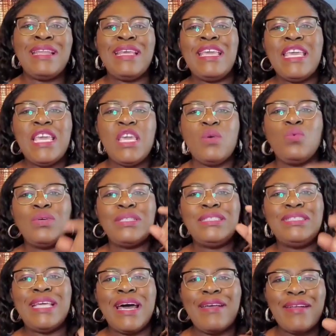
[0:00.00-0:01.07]
and he will
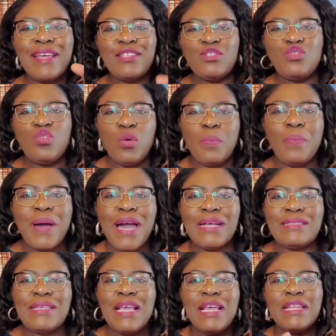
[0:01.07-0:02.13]
direct your
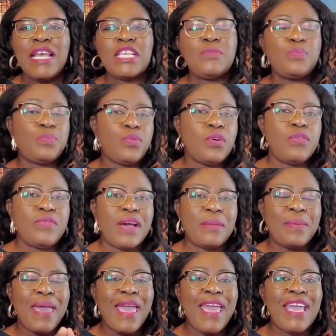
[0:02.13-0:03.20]
path. That's
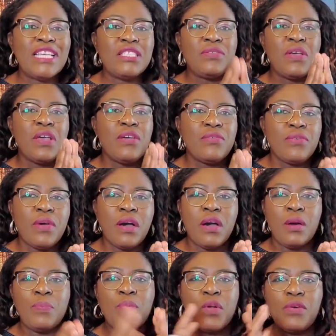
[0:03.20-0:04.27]
Proverbs
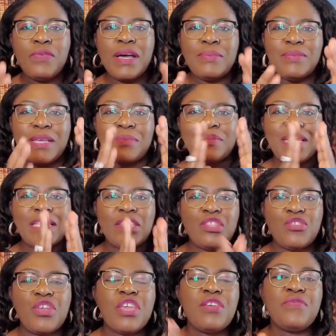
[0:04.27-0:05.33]
chapter
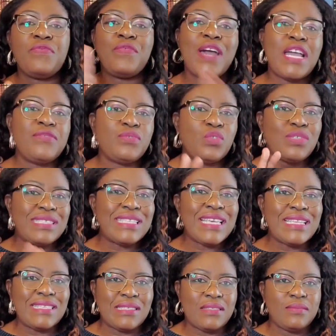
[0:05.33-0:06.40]
3,
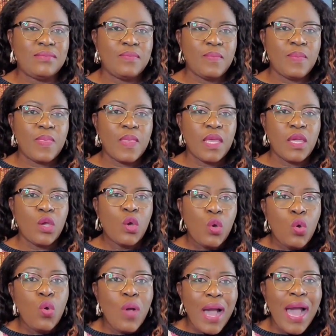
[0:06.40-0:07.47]
5-6.
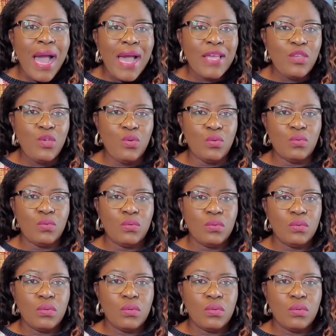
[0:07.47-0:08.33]
Who are you?